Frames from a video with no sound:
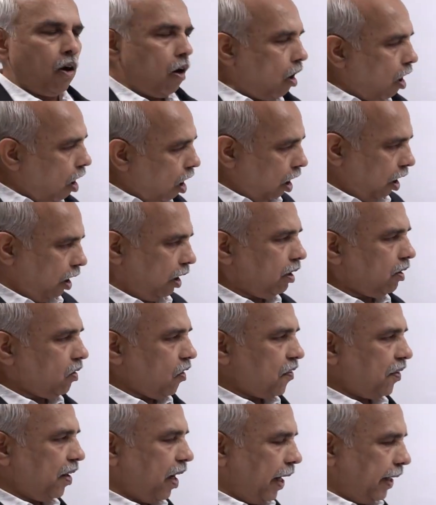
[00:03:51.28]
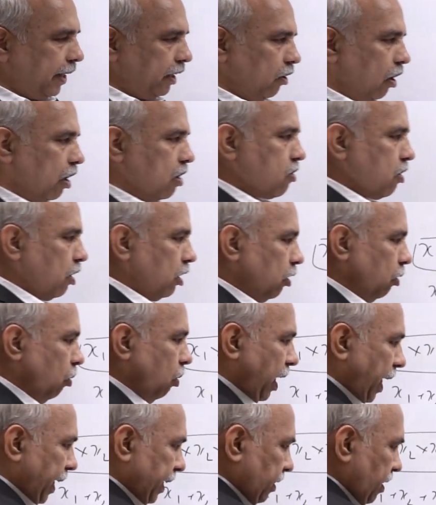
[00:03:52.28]
Or I can also do
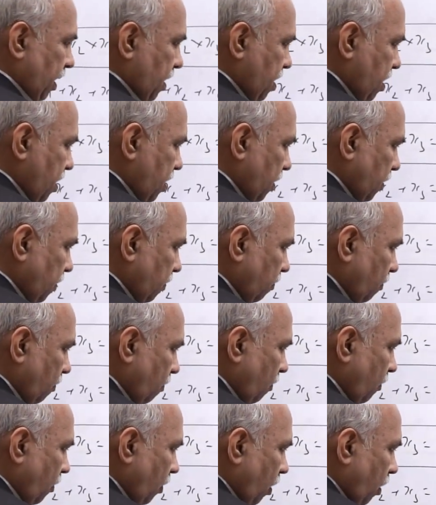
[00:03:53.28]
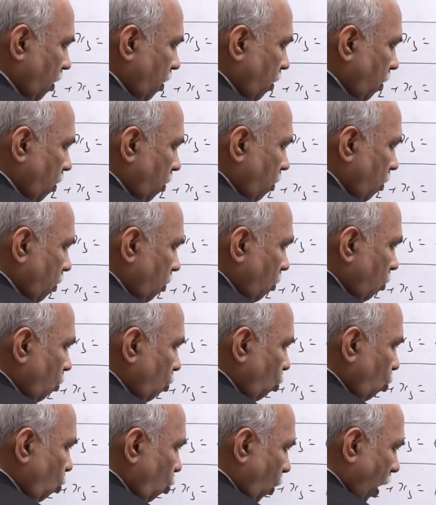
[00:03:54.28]
like this.
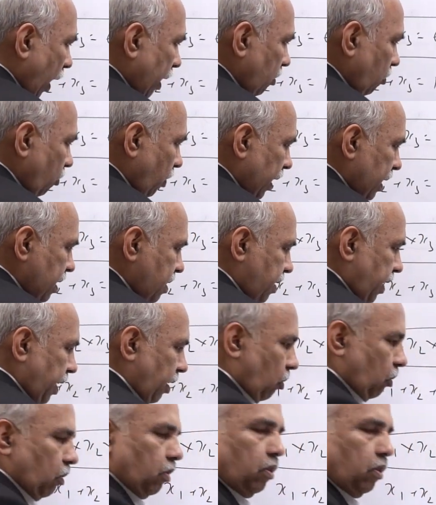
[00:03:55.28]
1, 1, 0.